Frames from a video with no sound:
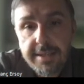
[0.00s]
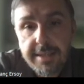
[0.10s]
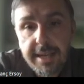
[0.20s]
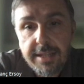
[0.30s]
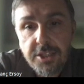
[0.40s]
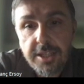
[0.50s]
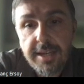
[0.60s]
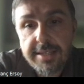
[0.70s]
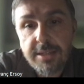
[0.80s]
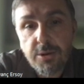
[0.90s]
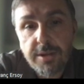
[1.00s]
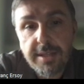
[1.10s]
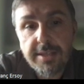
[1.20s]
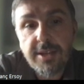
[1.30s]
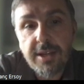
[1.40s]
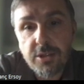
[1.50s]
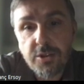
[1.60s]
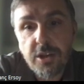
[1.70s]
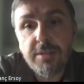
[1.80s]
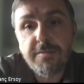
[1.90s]
then G has a locally
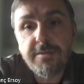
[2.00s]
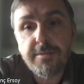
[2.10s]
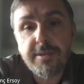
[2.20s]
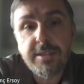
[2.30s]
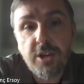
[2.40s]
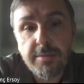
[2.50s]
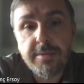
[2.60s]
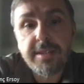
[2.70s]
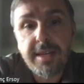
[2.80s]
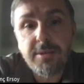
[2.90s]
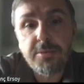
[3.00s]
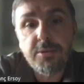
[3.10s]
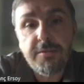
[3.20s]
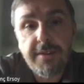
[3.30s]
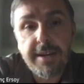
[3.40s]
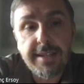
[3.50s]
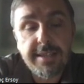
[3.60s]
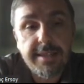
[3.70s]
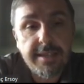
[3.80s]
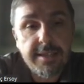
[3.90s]
solvable normal subgroups of finite
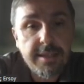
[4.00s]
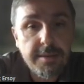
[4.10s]
index.